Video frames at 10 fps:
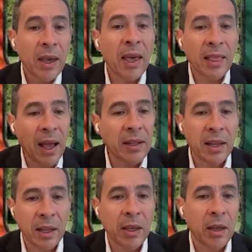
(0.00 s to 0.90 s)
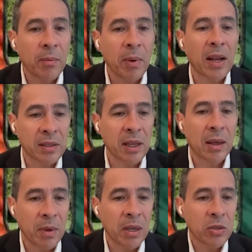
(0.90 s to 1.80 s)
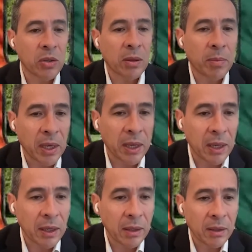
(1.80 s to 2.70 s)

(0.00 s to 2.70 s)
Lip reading: and that delicate balance that I mentioned in the beginning.